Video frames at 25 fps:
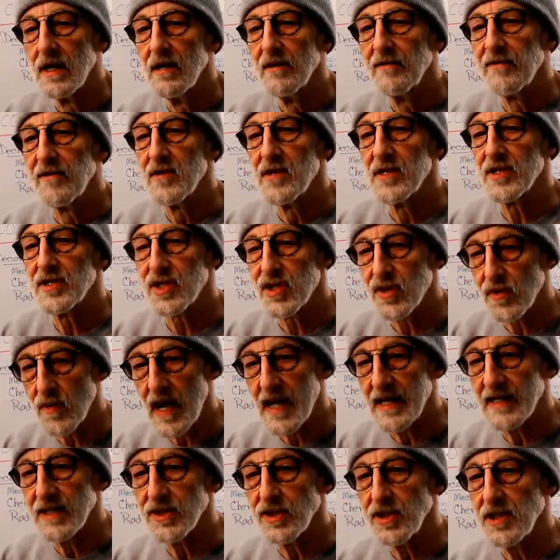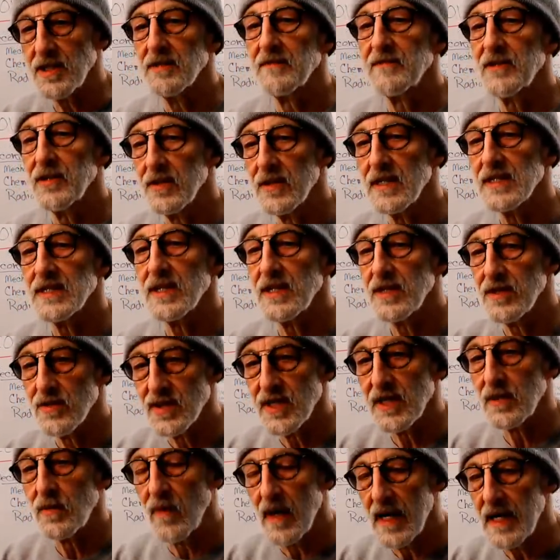for the strategy of
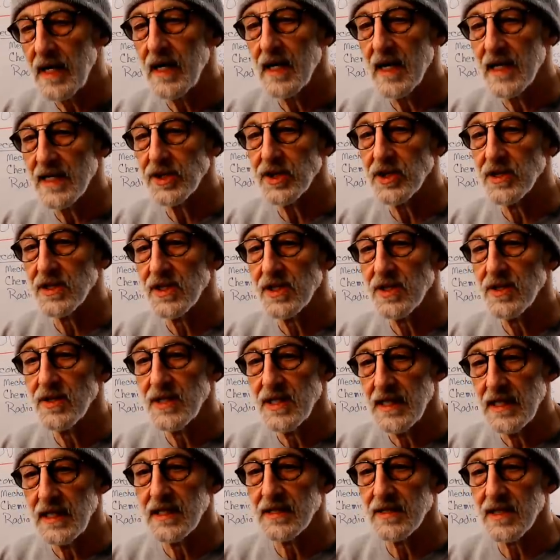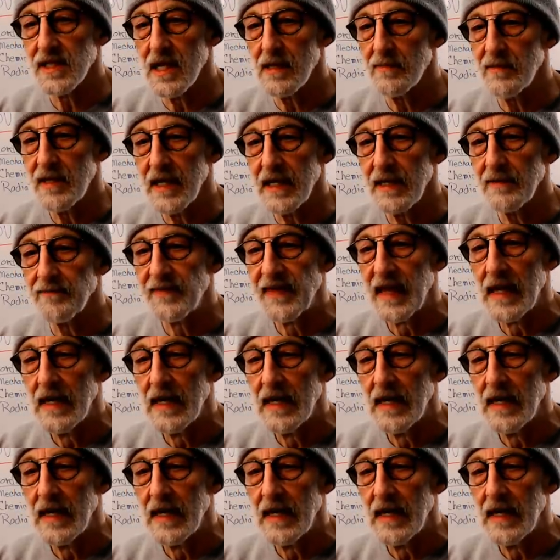using radiation to decontaminate.